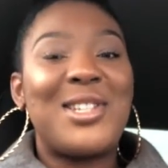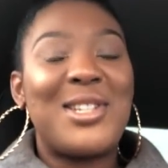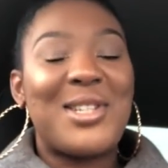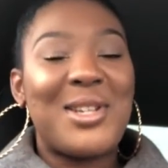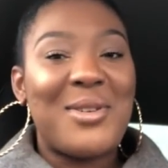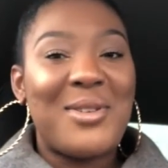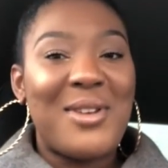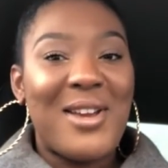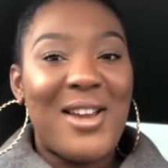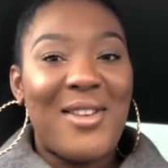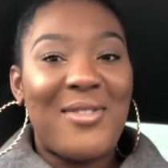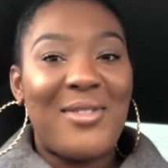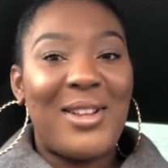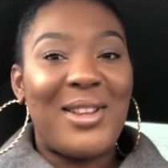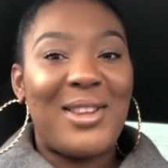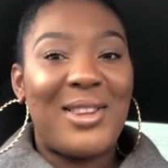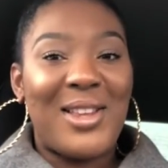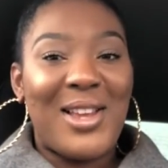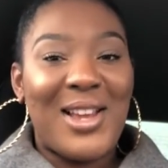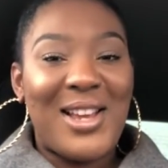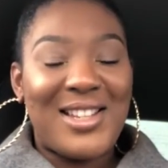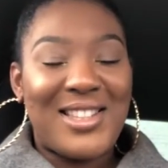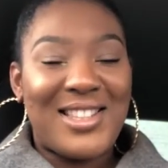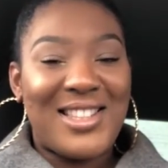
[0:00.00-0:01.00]
don't have a
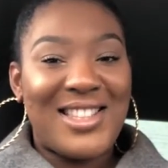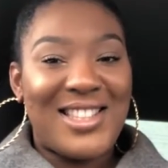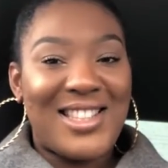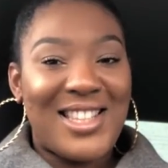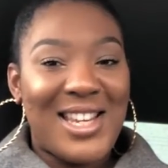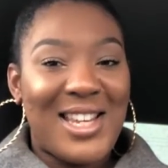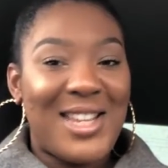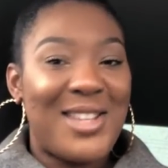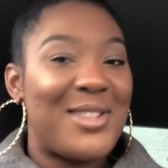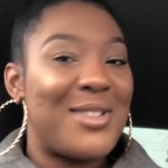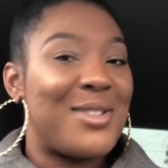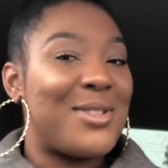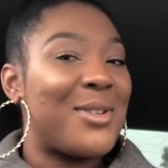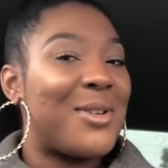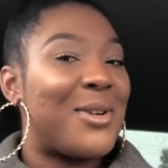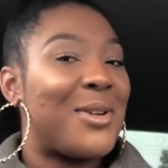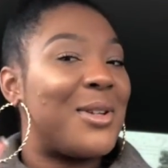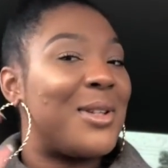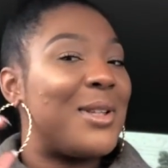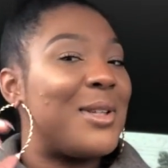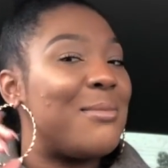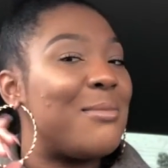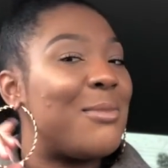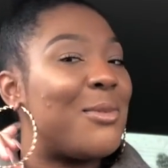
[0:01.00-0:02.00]
lot to say this
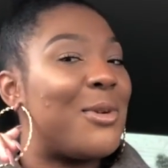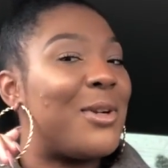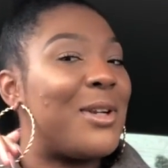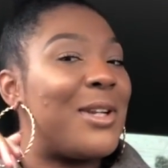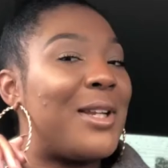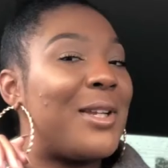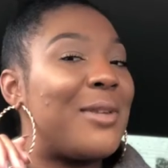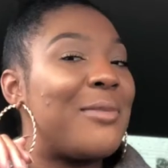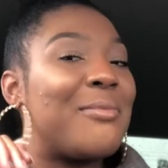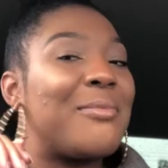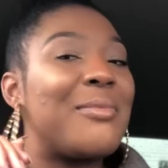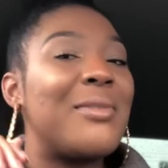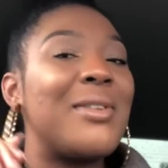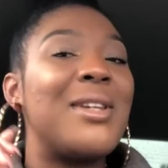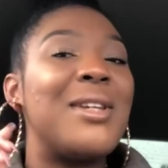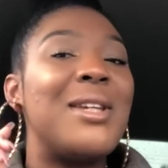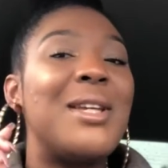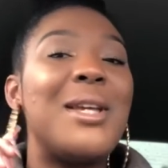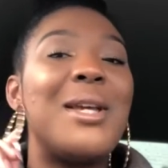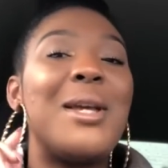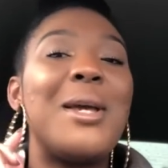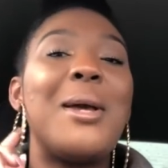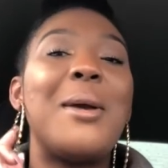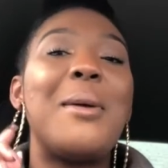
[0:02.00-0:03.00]
early morning,
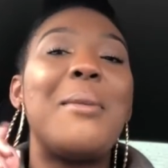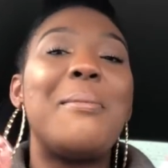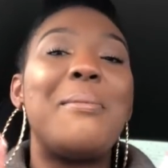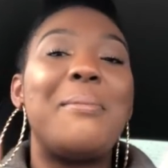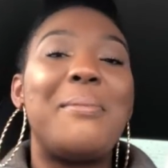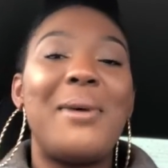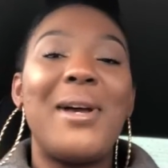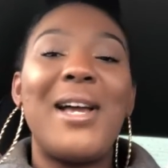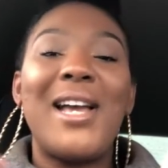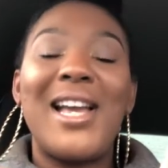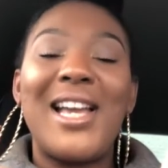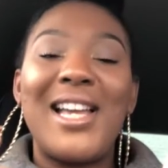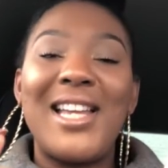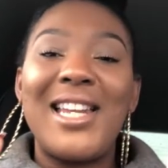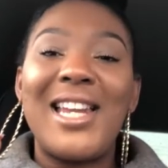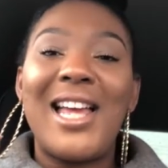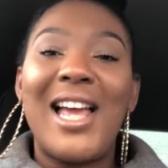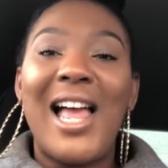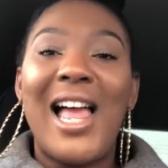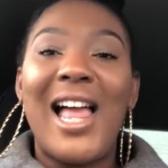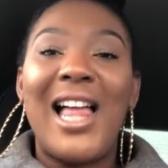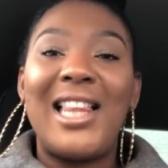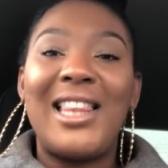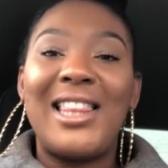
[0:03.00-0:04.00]
but
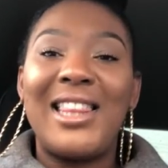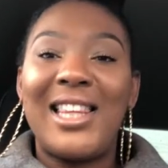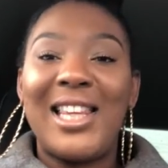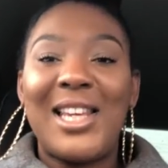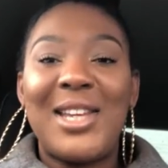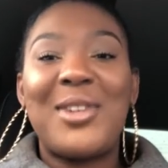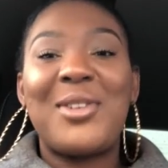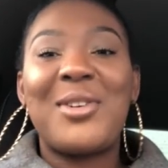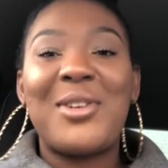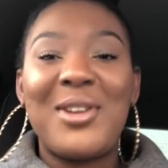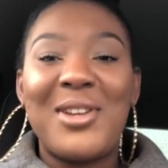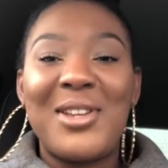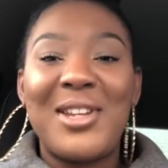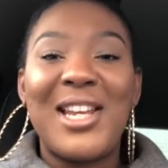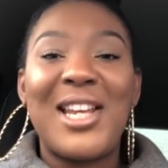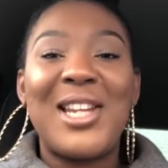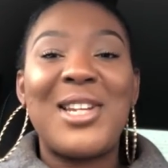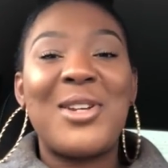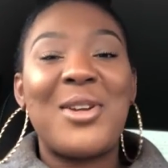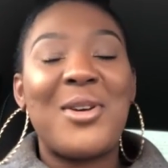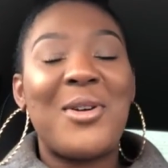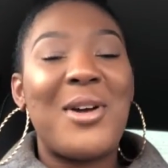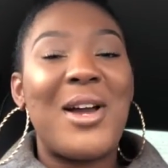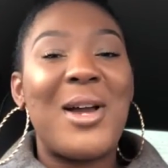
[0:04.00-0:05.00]
later on
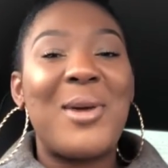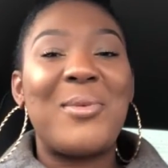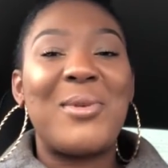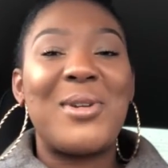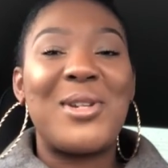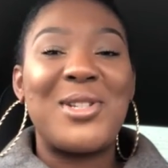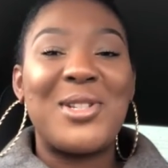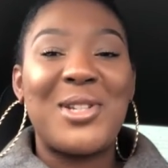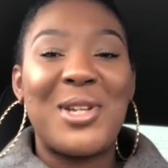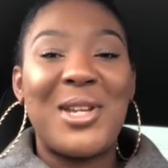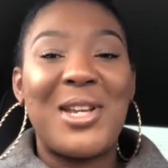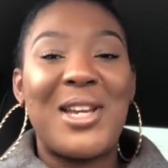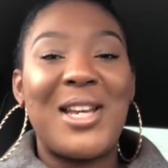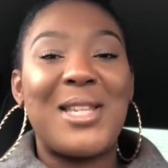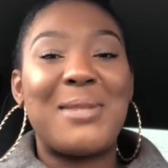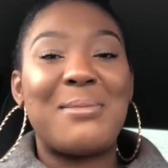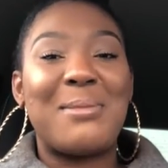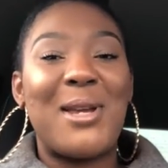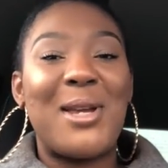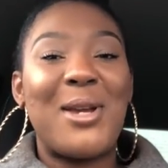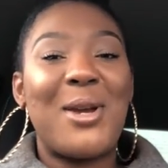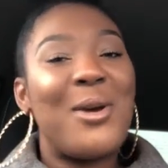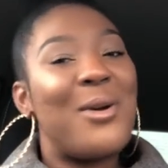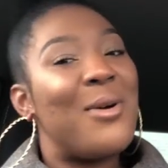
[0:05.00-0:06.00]
I know I want to show you
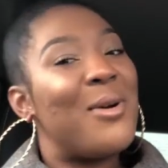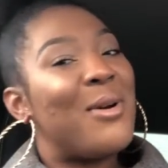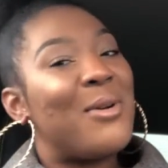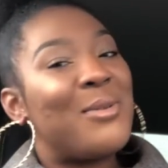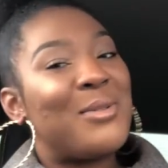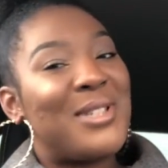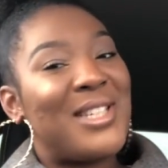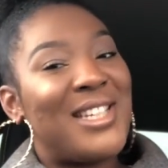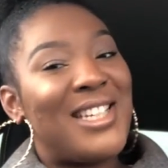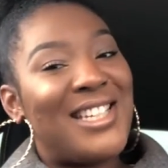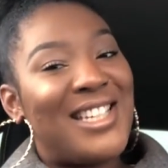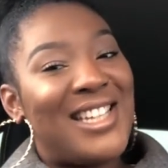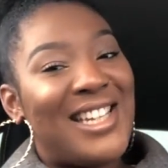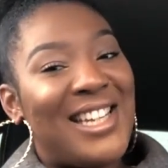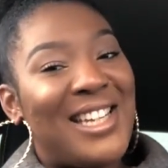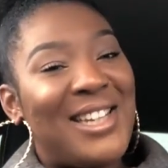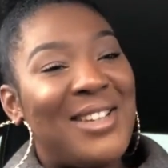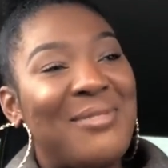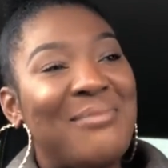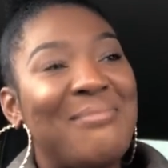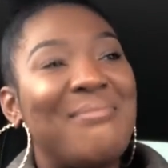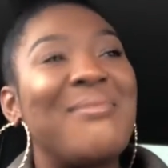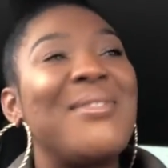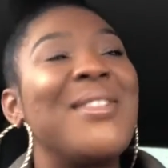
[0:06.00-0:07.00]
guys my
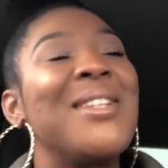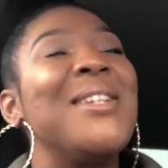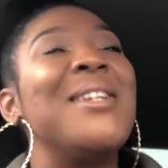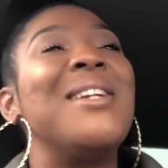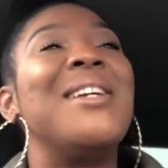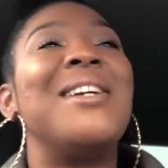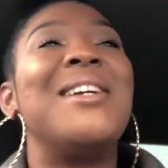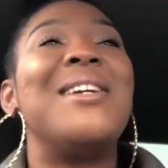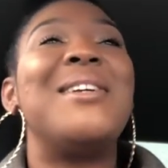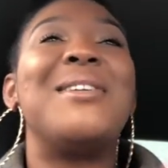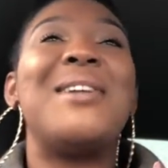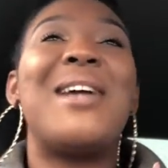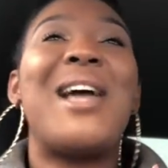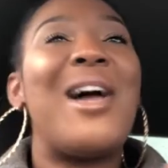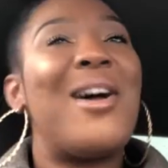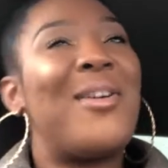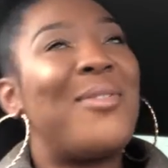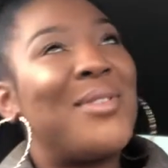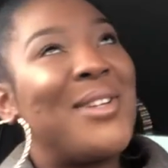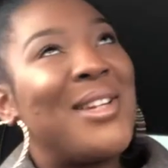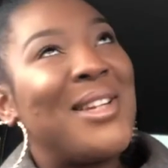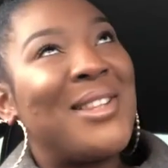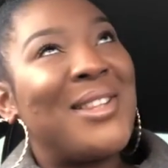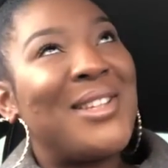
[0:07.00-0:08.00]
OOTD
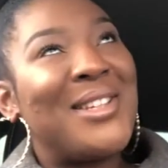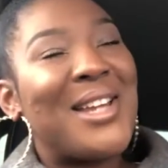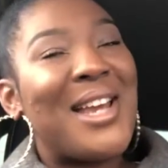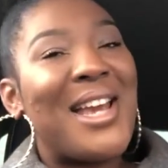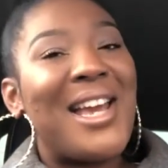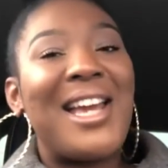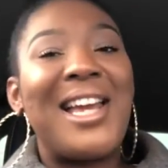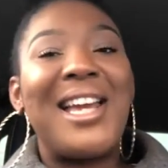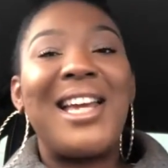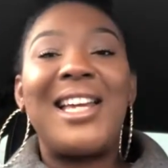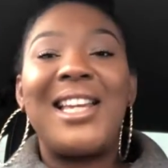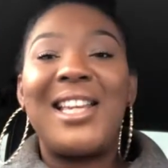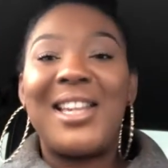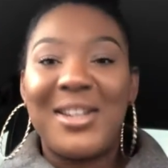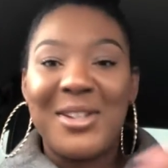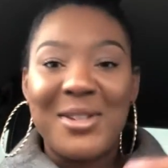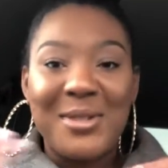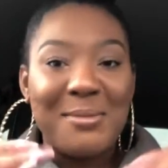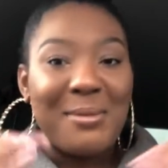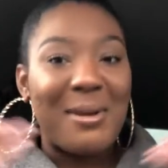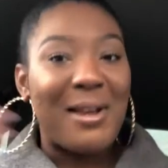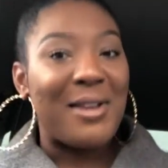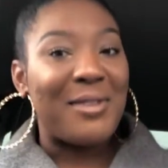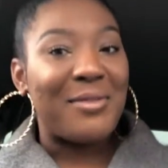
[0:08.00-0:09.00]
outfit of the day.
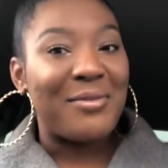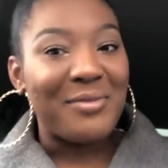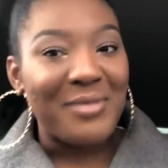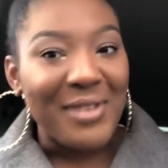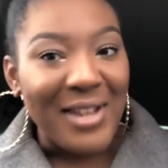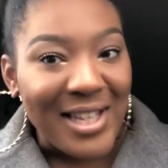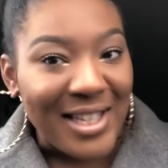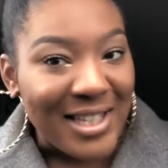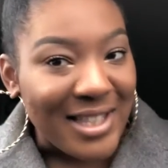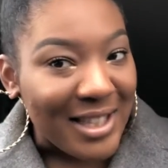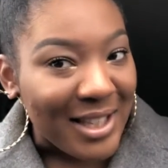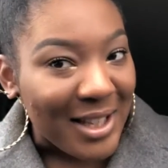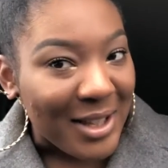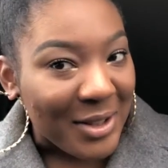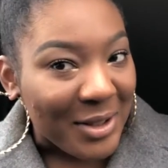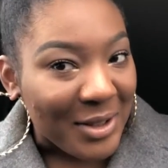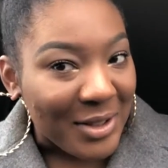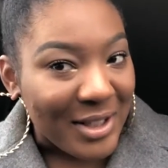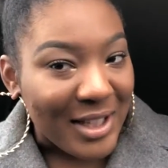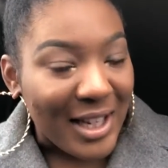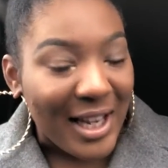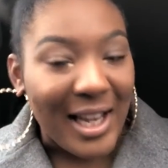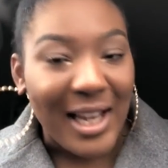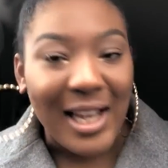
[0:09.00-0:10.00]
Here's my face of
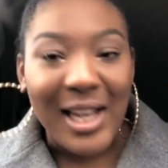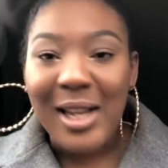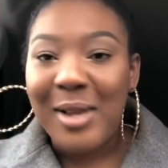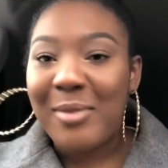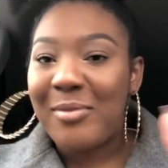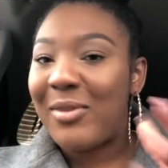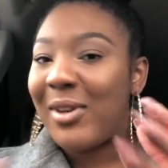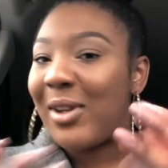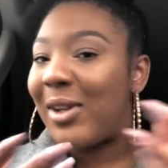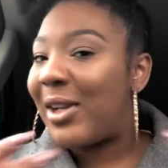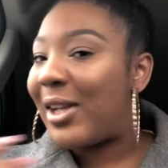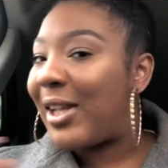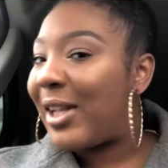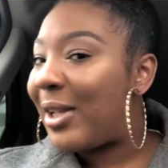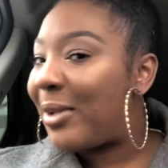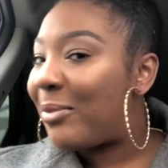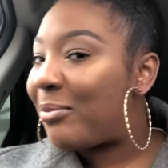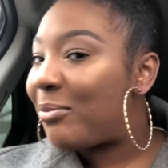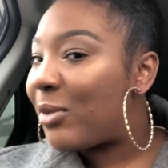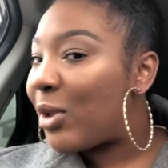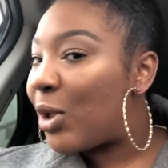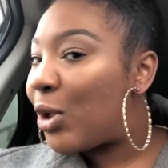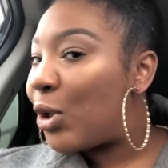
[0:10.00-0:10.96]
the day. I'm very